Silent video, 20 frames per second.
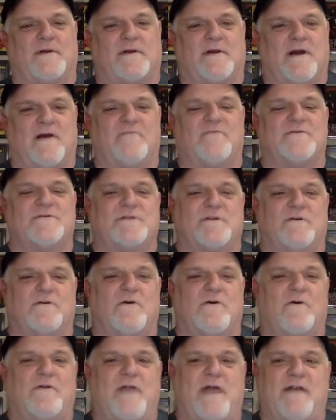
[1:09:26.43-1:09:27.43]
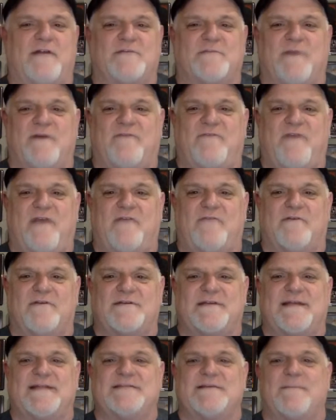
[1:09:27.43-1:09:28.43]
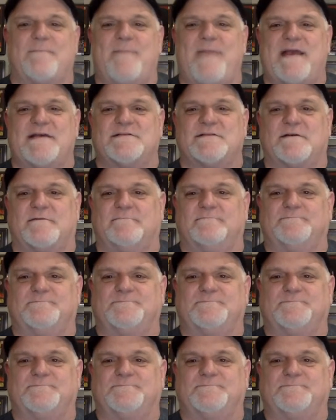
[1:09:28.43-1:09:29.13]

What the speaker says: covers that'll go down as my favorites. It's amazing.